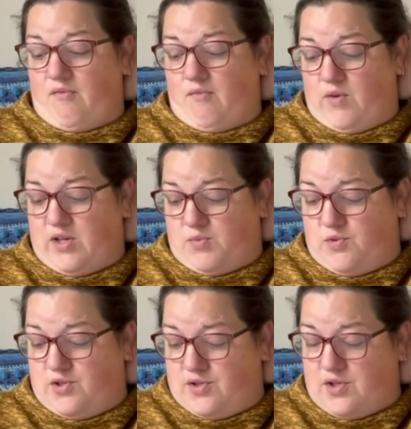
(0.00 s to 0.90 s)
which
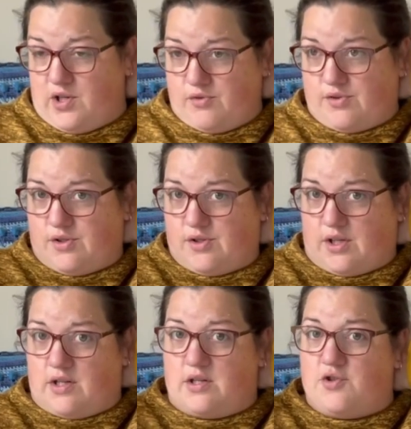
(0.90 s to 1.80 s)
was Holst
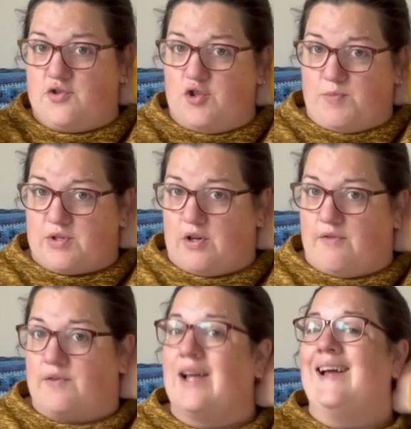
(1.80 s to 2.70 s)
Garn Super
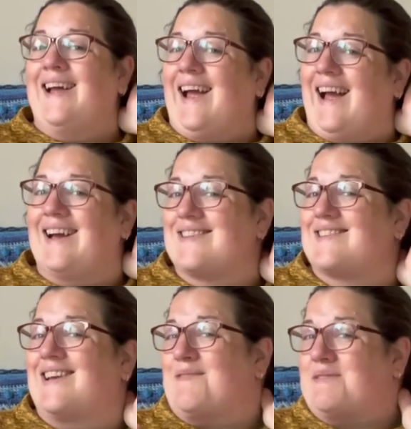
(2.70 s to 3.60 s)
Soft at the
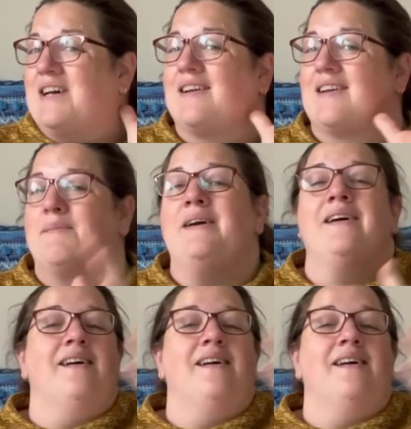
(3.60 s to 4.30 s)
same time,